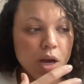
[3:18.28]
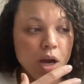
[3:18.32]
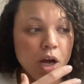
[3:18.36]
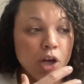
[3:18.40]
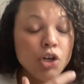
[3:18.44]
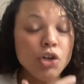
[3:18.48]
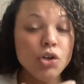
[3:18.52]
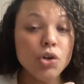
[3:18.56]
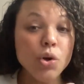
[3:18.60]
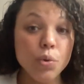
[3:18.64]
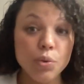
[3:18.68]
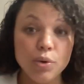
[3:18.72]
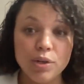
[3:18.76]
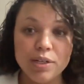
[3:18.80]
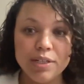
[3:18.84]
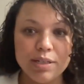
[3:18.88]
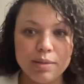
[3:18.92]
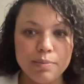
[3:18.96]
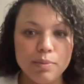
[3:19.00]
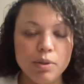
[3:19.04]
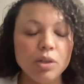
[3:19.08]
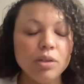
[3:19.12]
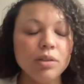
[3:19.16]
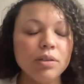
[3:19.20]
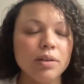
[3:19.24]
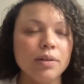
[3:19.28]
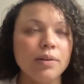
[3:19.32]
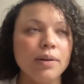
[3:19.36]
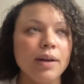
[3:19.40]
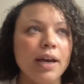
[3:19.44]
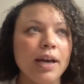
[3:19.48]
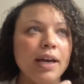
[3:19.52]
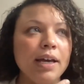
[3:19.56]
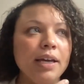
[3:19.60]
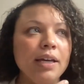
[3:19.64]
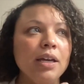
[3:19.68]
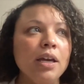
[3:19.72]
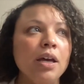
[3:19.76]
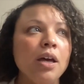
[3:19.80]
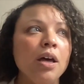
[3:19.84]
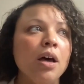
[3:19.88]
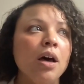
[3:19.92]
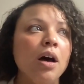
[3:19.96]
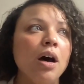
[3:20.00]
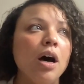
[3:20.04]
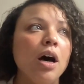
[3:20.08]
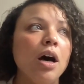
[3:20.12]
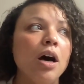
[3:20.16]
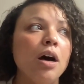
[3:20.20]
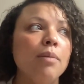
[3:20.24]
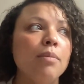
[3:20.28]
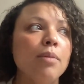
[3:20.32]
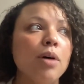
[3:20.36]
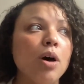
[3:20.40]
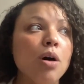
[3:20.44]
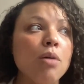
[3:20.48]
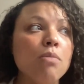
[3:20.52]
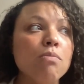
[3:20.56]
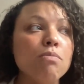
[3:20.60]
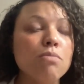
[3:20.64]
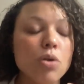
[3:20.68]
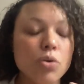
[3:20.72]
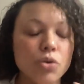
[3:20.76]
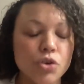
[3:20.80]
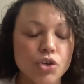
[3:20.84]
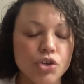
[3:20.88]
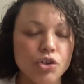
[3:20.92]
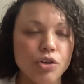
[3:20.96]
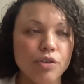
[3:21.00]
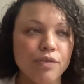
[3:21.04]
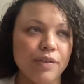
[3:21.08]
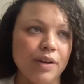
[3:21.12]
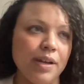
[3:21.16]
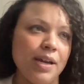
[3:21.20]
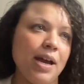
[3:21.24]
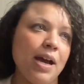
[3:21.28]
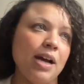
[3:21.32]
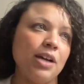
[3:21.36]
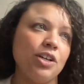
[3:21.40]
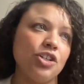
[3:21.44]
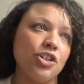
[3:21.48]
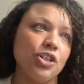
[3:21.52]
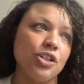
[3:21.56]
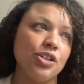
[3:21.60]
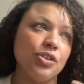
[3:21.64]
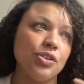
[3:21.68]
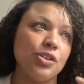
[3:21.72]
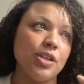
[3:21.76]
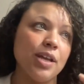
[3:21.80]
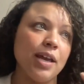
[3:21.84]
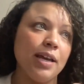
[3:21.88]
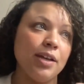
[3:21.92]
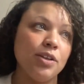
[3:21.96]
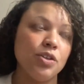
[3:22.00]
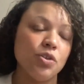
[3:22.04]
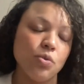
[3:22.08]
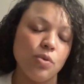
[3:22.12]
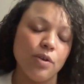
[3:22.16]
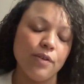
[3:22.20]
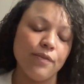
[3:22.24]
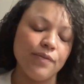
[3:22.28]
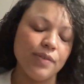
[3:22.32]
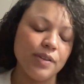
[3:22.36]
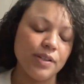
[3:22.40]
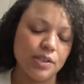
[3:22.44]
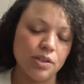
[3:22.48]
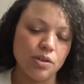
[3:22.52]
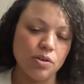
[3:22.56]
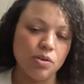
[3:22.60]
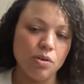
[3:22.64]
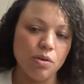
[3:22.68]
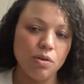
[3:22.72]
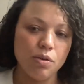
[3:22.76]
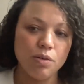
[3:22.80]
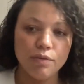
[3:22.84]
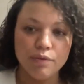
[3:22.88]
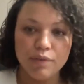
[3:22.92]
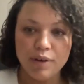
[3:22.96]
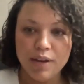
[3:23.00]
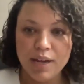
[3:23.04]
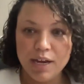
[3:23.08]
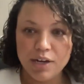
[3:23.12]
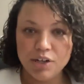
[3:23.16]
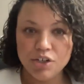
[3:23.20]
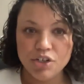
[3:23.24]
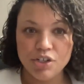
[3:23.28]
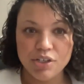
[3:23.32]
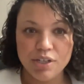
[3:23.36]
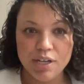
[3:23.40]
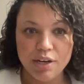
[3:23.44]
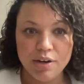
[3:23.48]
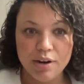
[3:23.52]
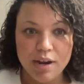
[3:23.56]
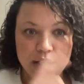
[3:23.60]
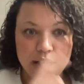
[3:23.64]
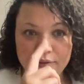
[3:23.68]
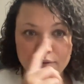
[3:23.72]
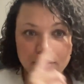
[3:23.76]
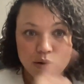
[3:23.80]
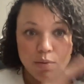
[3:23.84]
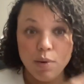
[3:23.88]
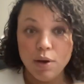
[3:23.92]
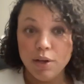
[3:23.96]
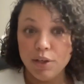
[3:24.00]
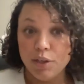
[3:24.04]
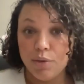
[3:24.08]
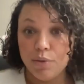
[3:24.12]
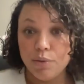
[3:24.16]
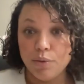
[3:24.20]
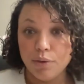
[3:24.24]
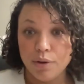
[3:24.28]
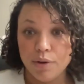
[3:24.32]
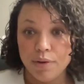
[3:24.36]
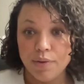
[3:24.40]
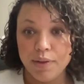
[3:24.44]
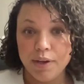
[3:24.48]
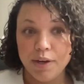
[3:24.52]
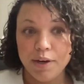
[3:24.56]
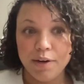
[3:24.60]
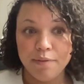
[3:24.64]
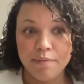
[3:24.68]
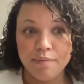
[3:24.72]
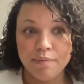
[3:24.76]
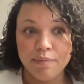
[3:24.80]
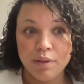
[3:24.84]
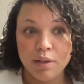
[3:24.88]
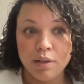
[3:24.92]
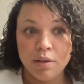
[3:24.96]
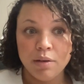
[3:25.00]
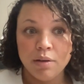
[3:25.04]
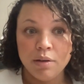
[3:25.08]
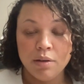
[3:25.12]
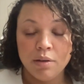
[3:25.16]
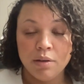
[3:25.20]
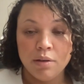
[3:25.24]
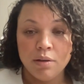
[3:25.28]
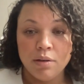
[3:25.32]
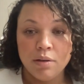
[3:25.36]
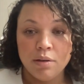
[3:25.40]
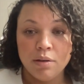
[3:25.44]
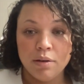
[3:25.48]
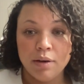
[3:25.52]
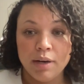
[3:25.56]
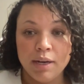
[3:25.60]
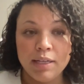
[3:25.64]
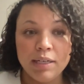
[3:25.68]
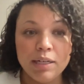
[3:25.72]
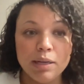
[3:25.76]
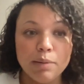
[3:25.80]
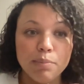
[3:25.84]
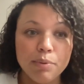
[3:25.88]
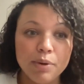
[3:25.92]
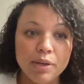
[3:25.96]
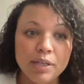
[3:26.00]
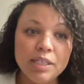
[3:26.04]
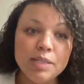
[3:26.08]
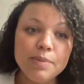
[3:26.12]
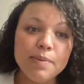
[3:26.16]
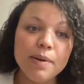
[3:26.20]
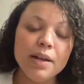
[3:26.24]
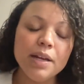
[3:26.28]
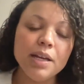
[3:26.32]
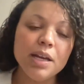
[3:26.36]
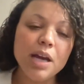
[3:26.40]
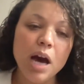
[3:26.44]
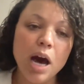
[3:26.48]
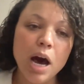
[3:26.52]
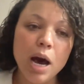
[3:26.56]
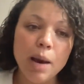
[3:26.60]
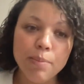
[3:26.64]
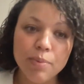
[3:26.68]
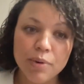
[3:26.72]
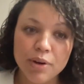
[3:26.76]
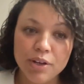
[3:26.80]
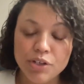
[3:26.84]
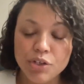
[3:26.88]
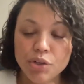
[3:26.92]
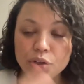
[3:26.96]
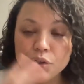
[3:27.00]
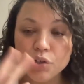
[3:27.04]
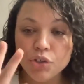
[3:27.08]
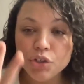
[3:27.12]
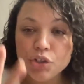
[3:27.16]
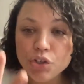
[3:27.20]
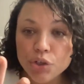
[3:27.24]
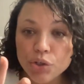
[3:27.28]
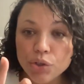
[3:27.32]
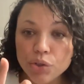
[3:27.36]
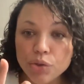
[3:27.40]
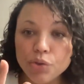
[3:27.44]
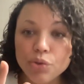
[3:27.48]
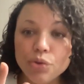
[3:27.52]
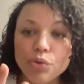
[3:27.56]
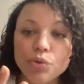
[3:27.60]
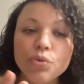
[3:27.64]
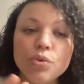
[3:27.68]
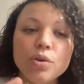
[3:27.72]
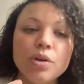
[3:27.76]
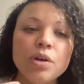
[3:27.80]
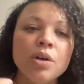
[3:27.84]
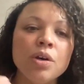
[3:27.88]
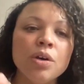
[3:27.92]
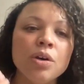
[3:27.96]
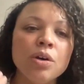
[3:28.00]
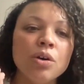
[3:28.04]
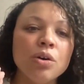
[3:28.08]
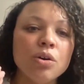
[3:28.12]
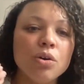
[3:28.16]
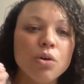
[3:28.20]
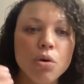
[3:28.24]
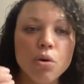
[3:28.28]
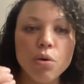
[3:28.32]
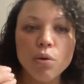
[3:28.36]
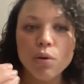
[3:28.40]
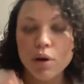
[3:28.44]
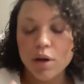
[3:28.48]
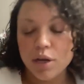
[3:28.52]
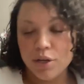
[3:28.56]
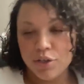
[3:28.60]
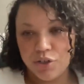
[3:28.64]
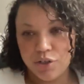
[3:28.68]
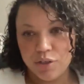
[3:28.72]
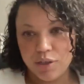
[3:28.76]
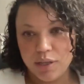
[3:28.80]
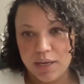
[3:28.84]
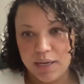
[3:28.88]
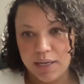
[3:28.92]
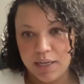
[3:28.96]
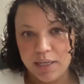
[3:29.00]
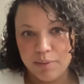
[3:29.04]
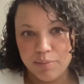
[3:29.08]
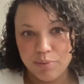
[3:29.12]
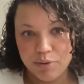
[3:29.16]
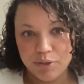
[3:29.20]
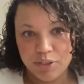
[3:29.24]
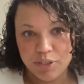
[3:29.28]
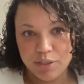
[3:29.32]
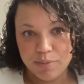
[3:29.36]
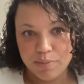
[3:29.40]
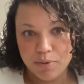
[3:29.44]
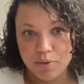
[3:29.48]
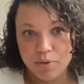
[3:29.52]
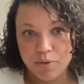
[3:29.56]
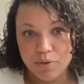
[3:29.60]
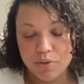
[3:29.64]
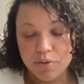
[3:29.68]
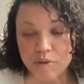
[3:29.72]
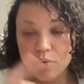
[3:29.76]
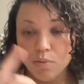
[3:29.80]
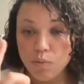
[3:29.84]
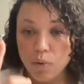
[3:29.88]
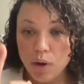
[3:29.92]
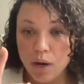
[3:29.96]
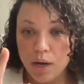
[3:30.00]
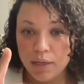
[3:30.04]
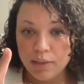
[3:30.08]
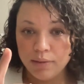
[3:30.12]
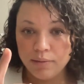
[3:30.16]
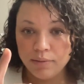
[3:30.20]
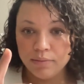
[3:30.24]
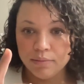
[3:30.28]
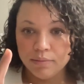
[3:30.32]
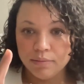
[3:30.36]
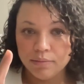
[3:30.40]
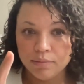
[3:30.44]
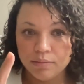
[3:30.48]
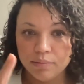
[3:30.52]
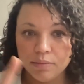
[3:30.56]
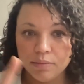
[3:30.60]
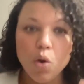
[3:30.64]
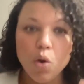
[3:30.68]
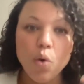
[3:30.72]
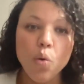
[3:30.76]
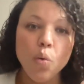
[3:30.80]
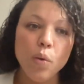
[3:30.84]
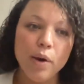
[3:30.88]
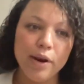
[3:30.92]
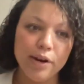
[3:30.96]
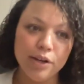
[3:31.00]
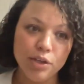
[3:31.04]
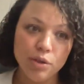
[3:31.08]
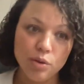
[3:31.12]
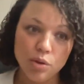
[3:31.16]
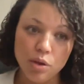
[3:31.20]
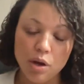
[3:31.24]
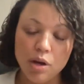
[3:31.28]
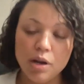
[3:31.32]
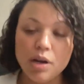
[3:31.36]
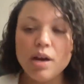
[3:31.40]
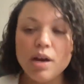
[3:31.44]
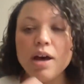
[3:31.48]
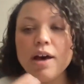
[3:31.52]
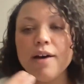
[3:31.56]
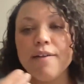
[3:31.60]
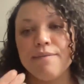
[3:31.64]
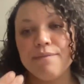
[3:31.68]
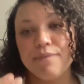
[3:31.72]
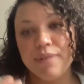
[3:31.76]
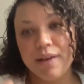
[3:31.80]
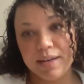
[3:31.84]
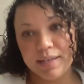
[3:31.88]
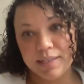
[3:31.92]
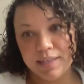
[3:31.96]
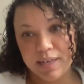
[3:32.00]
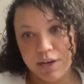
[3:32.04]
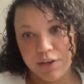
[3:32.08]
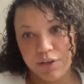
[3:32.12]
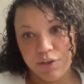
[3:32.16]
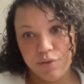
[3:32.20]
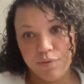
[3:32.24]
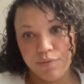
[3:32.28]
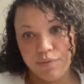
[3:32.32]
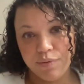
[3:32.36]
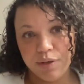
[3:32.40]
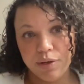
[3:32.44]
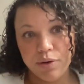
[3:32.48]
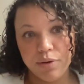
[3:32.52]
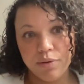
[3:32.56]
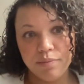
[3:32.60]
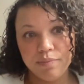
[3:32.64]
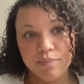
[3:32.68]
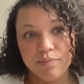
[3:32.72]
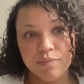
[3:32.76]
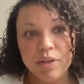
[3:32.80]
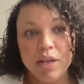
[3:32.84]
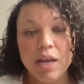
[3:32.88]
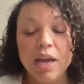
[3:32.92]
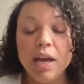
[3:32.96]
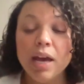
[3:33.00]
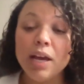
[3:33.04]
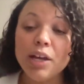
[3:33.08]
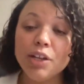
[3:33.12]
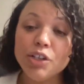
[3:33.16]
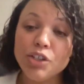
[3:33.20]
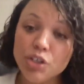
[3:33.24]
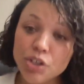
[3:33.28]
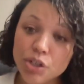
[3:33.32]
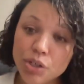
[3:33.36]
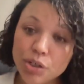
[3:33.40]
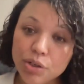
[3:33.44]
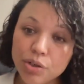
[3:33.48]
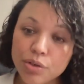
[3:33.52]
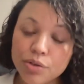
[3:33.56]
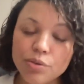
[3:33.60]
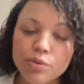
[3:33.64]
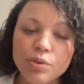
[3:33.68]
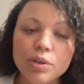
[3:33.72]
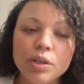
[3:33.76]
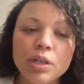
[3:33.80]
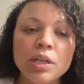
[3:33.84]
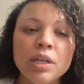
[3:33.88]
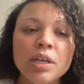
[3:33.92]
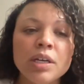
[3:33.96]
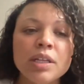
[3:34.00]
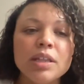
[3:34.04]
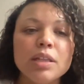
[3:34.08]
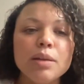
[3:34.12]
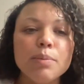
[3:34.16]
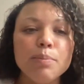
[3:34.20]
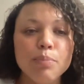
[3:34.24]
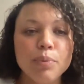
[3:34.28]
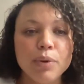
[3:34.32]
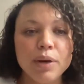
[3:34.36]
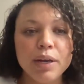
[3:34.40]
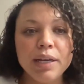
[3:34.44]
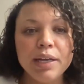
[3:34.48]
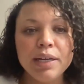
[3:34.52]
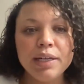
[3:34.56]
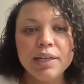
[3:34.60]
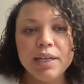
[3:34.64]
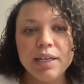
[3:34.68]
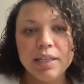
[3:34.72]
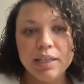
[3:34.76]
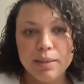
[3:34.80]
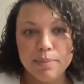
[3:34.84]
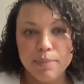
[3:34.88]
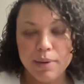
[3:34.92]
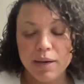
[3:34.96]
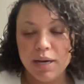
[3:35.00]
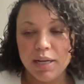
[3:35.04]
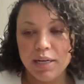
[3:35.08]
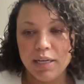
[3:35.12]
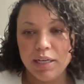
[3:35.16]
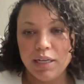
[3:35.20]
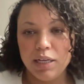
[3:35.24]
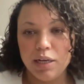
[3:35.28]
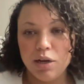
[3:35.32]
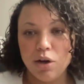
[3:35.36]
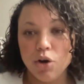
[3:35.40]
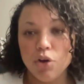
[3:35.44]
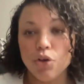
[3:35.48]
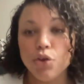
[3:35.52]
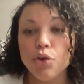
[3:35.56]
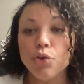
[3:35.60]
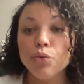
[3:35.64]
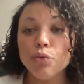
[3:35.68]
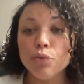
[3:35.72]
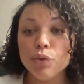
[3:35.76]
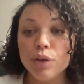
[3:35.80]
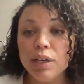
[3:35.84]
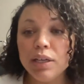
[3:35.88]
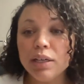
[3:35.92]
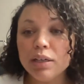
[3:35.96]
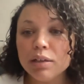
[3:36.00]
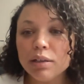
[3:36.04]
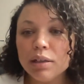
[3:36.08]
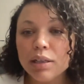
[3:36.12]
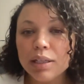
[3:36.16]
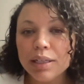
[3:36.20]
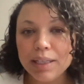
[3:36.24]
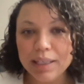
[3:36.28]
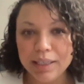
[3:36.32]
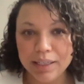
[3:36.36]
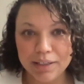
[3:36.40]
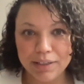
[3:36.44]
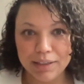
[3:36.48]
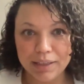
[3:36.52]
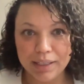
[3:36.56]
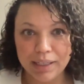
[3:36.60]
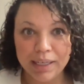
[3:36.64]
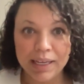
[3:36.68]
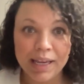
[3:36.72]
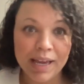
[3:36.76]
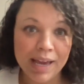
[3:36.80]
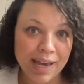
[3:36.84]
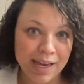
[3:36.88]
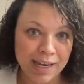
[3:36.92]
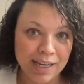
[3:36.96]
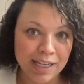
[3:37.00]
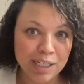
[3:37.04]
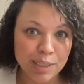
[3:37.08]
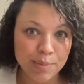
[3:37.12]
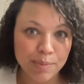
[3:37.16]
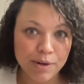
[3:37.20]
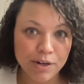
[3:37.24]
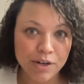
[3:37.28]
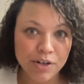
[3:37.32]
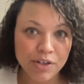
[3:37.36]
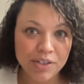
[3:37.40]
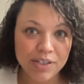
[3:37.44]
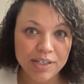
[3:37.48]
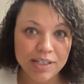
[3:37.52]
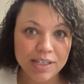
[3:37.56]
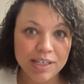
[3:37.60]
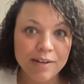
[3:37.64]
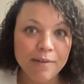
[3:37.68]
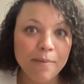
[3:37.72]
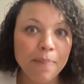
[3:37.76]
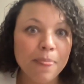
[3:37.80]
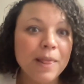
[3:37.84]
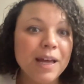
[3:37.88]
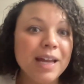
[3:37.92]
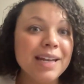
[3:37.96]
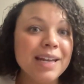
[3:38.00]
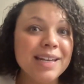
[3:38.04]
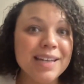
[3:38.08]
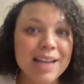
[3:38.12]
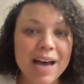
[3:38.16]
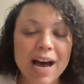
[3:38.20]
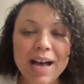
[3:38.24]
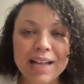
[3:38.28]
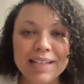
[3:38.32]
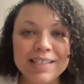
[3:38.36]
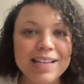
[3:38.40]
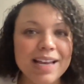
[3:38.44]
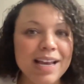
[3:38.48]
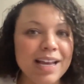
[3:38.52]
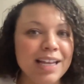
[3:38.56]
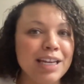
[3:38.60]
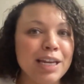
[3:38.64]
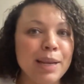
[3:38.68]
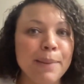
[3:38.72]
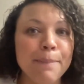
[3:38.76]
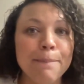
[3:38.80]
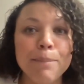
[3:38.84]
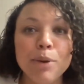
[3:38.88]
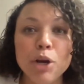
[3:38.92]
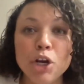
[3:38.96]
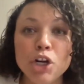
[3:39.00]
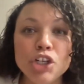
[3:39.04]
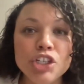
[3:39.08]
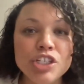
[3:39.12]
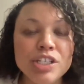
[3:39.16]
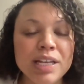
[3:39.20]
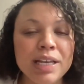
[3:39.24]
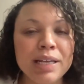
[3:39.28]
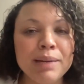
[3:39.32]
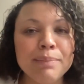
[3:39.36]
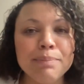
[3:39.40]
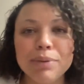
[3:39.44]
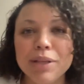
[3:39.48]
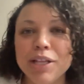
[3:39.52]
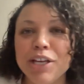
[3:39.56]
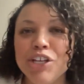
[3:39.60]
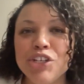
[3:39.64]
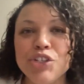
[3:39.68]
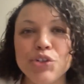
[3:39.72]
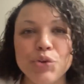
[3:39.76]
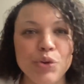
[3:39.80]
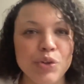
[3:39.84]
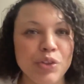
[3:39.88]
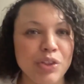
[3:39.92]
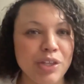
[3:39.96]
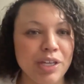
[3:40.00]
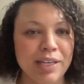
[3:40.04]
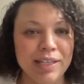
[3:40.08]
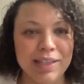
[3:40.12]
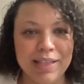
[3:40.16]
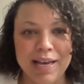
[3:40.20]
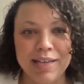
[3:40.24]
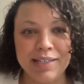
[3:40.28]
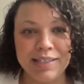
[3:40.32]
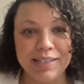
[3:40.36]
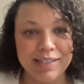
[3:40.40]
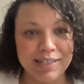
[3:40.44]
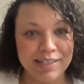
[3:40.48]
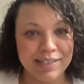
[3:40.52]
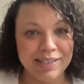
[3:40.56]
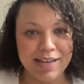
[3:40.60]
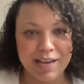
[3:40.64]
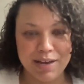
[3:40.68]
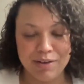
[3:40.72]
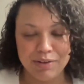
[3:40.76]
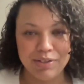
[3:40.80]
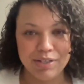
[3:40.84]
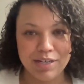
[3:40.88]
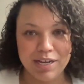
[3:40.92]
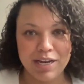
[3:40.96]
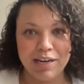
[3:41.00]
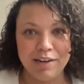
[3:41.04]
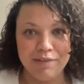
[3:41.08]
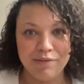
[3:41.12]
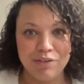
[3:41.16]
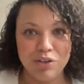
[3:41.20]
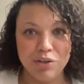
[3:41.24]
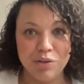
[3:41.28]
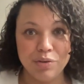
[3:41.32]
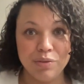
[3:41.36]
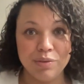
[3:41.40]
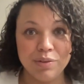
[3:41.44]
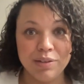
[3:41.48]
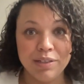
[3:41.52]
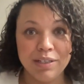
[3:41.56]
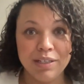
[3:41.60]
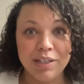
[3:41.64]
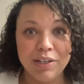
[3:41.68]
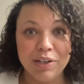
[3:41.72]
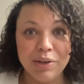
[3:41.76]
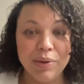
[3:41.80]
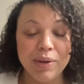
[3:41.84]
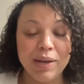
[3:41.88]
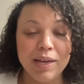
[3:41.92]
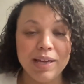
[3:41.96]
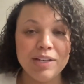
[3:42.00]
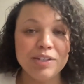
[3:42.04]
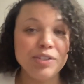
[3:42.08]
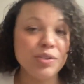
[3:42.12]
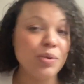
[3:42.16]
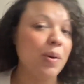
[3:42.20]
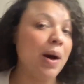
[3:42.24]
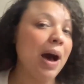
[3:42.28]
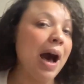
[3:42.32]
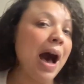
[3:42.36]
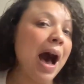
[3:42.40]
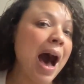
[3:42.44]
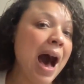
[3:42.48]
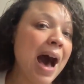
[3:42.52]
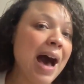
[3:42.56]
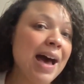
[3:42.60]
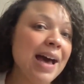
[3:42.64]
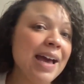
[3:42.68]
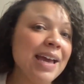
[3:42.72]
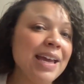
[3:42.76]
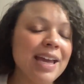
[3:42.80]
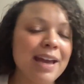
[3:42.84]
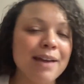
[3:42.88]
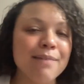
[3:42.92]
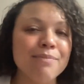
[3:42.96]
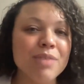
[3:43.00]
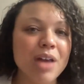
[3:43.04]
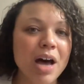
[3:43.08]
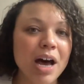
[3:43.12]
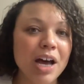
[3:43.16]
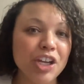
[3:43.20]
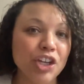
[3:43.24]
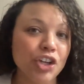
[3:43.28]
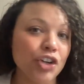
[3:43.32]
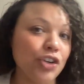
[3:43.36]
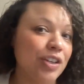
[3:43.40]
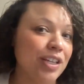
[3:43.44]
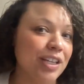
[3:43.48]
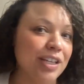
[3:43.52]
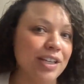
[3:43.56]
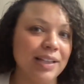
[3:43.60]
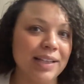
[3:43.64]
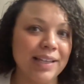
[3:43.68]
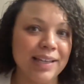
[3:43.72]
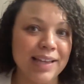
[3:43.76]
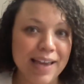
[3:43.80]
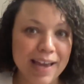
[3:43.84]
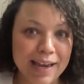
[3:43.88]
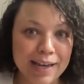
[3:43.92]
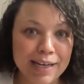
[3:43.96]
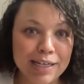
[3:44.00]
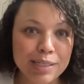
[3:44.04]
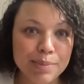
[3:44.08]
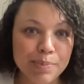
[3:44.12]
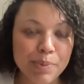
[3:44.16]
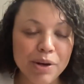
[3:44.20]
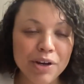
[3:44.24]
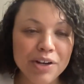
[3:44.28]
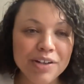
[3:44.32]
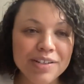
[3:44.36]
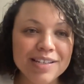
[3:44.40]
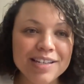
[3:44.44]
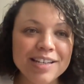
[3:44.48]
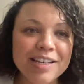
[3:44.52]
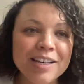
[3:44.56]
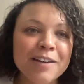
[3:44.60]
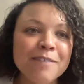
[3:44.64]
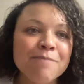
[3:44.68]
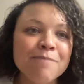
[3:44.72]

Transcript: a noticeable, okay, emotional reactions and or physical reactions that you're having while you look there. All right. Now, brain spotting operates on two core underlying principles. One, where you look affects how you feel. And two, the brain and the body are the real healing experts, not any person, place, or thing that is outside of you. Okay, so I am not your healing expert.